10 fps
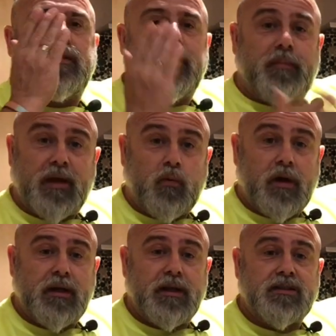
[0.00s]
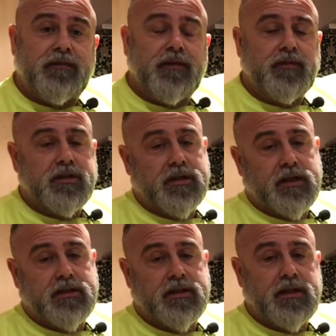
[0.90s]
The big one is a
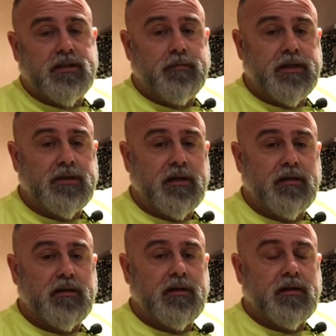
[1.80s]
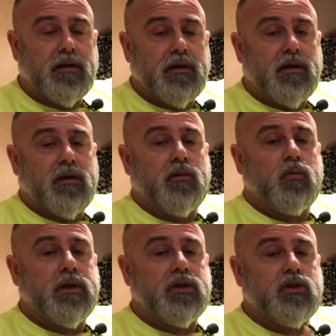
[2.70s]
56 centimetre,
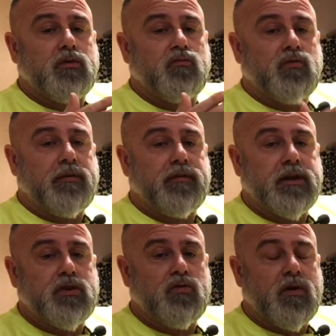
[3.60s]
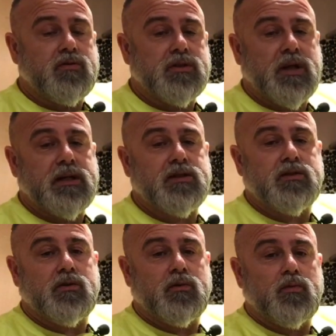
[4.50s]
which roughly translates
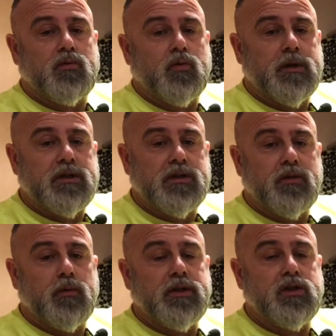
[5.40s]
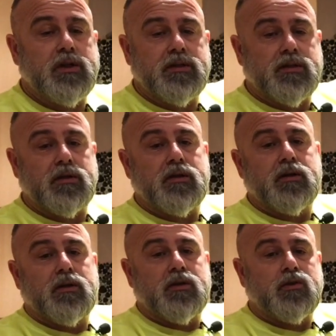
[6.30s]
to 22 inches,
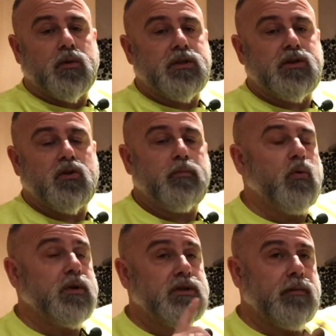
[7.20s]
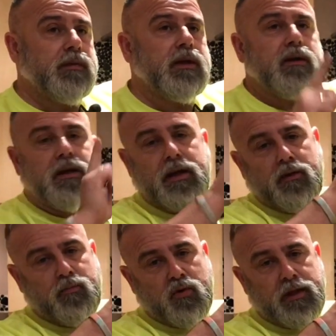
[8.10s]
22 point something, again
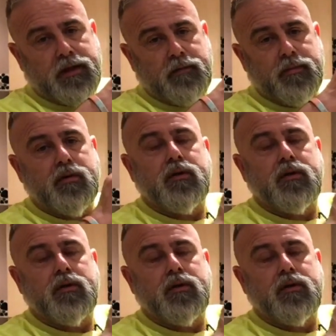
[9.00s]
I'll put that up.